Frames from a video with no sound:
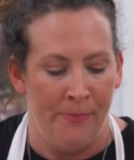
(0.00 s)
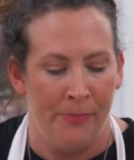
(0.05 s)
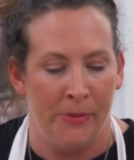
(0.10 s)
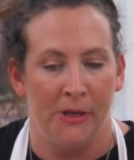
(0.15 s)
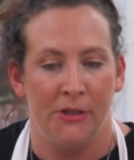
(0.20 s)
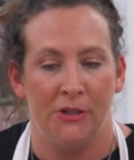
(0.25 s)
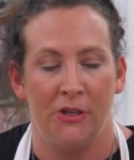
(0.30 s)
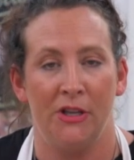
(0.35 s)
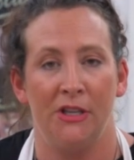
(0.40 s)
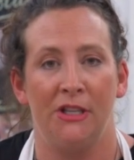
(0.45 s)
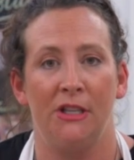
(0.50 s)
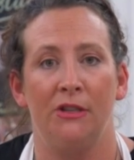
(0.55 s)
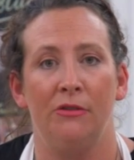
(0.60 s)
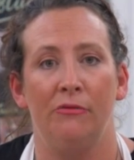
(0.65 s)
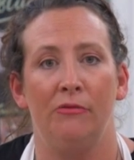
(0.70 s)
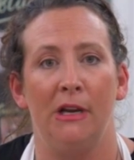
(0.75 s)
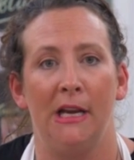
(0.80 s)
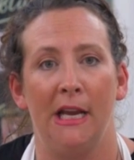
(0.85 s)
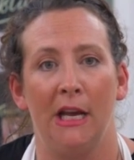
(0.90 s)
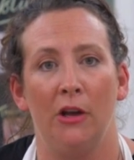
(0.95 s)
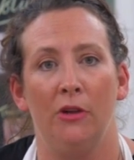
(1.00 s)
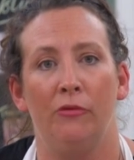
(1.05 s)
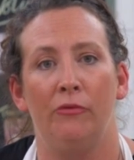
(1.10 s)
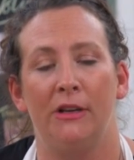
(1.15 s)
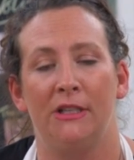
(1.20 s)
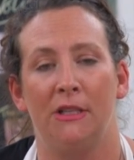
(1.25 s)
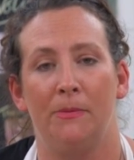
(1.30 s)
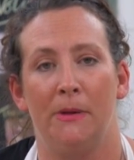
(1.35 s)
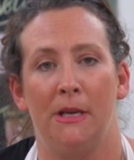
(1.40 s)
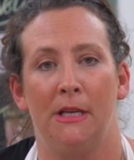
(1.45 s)
So this is a really good
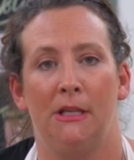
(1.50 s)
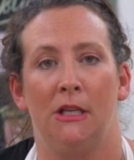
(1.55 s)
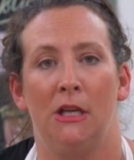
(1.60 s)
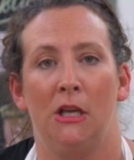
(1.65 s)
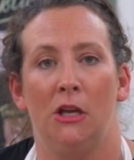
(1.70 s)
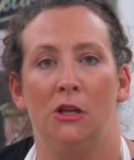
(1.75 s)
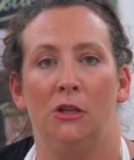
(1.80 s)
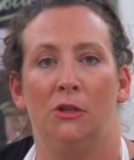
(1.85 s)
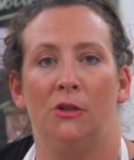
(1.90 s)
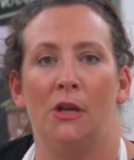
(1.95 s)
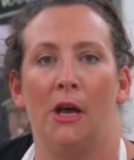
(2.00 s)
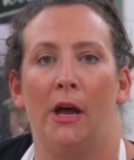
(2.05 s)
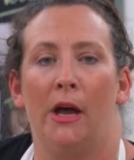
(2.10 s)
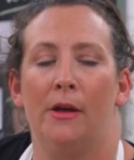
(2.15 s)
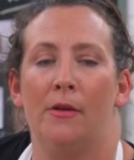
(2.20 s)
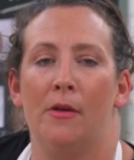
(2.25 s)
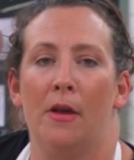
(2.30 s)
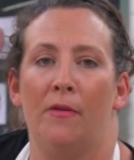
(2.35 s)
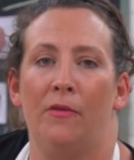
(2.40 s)
recipe to use if